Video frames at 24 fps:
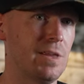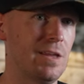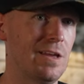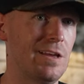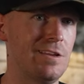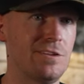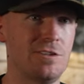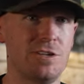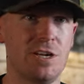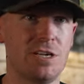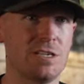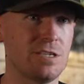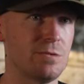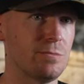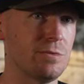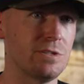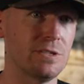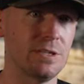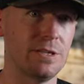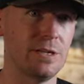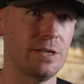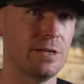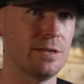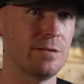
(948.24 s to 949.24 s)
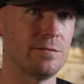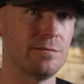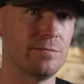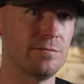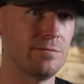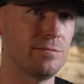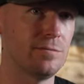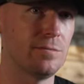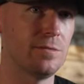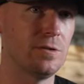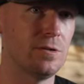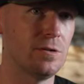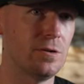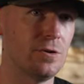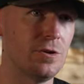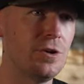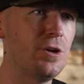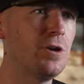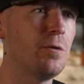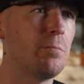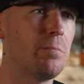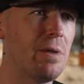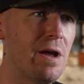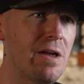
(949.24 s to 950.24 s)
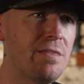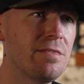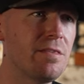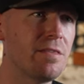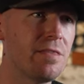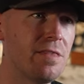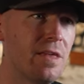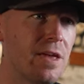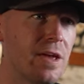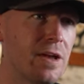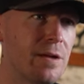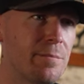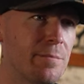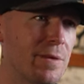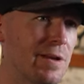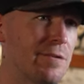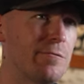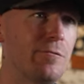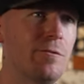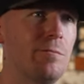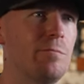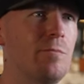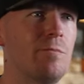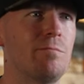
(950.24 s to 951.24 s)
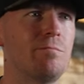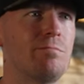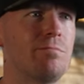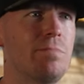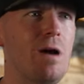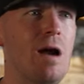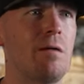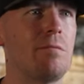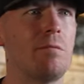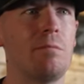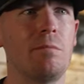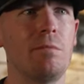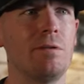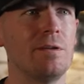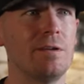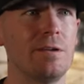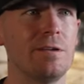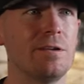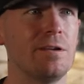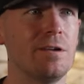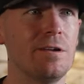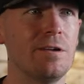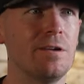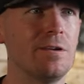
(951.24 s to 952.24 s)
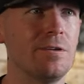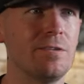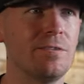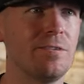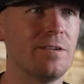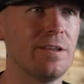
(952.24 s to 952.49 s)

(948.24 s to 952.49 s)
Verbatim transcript: And Jason was like, "You're gonna paint the thing?" I'm like, "Well, probably, you know."